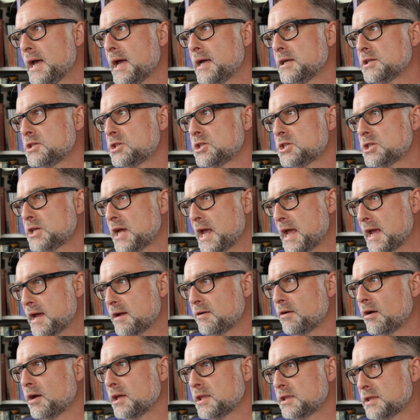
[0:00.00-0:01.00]

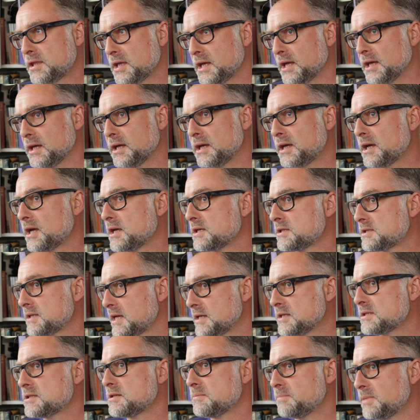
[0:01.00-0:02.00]
share, I think, a
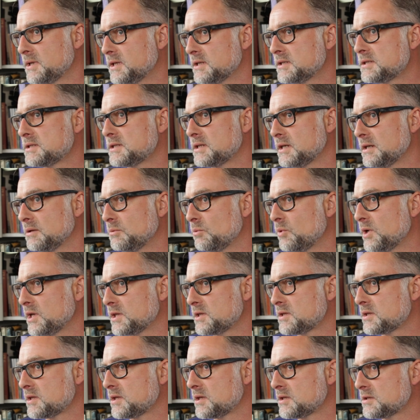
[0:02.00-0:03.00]
sensibility
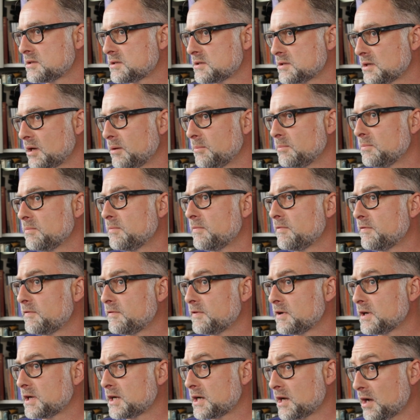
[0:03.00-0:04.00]
with some
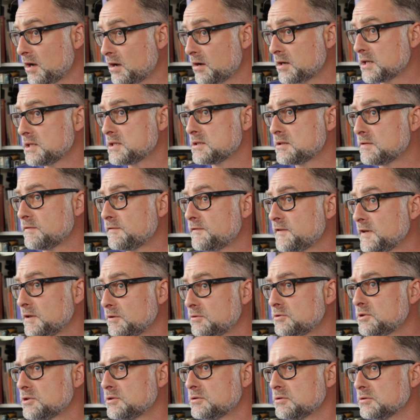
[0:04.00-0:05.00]
kinds of
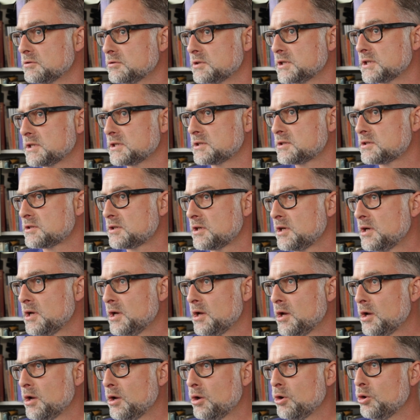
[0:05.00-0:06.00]
field recordists
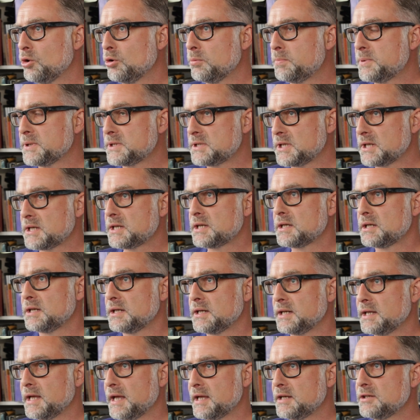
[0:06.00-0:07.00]
who are
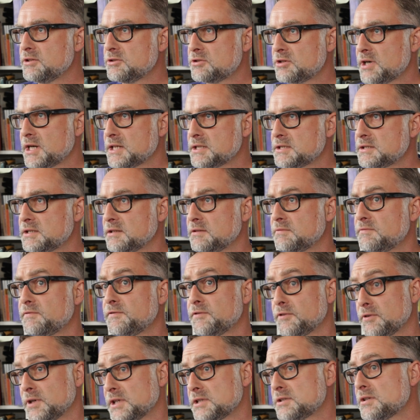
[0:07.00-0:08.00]
particularly interested,
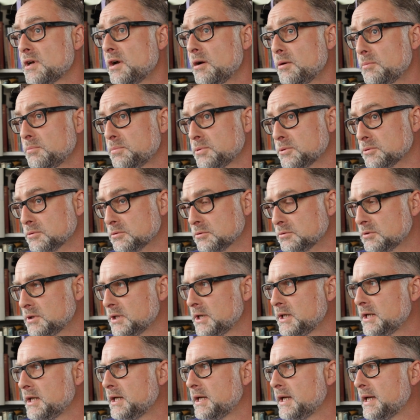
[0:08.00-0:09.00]
for example,
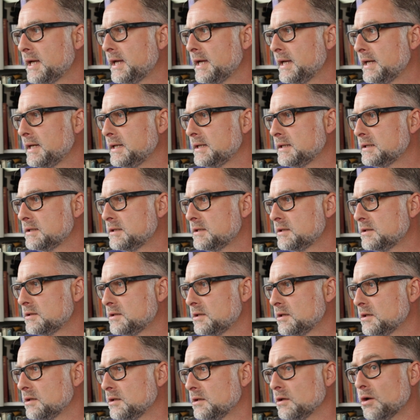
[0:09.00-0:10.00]
in
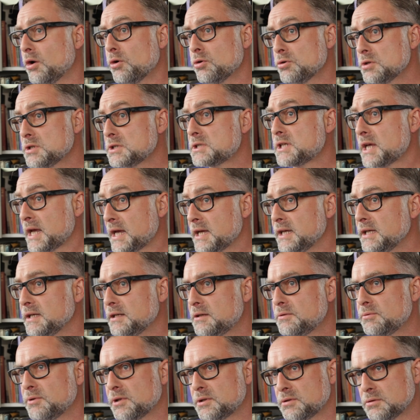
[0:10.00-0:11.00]
the long
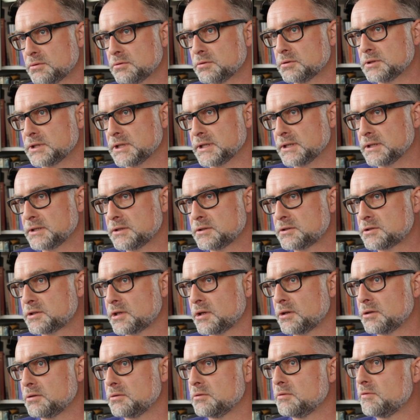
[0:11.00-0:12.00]
take recording,
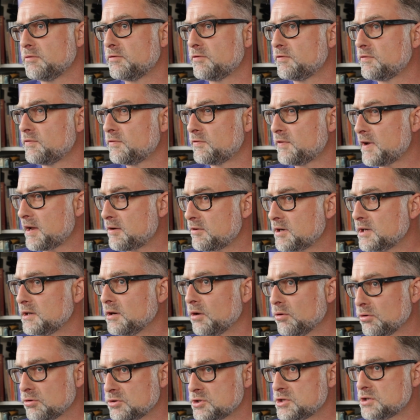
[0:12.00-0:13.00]
so very
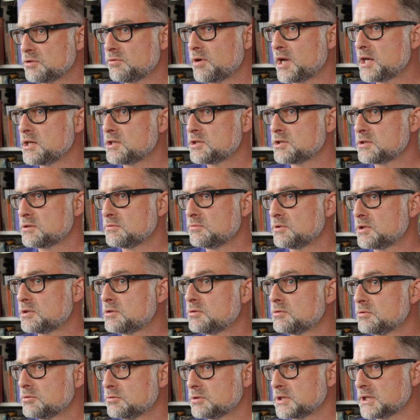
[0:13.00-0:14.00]
long duration
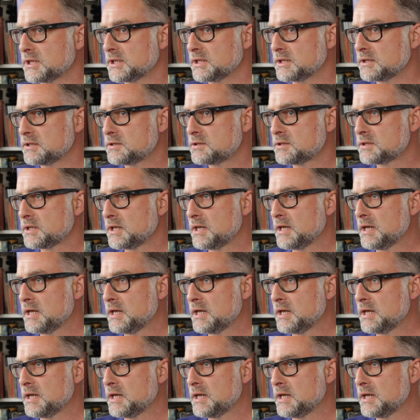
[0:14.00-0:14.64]
recordings